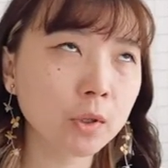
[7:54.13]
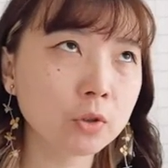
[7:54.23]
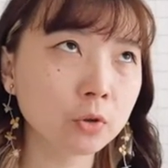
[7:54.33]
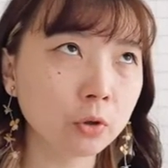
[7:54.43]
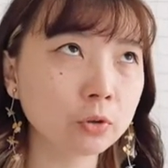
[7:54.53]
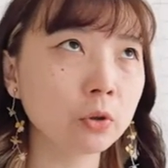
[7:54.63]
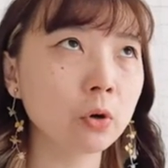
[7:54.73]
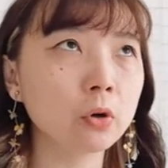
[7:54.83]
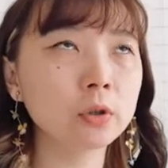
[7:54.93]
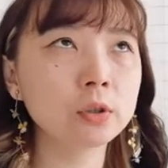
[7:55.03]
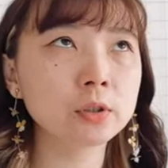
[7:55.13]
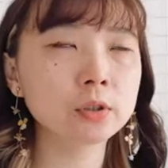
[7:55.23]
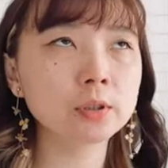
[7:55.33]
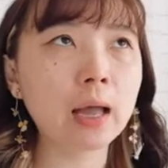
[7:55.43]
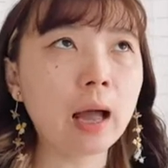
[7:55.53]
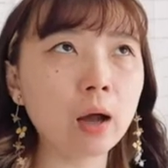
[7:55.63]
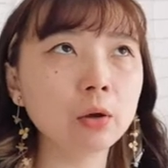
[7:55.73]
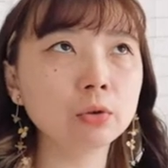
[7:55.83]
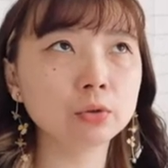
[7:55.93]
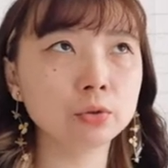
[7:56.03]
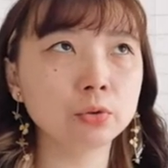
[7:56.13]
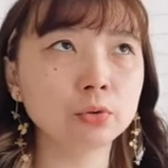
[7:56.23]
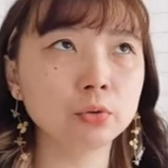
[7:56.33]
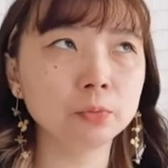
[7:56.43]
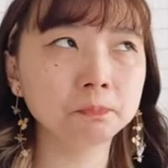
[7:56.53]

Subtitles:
join course how to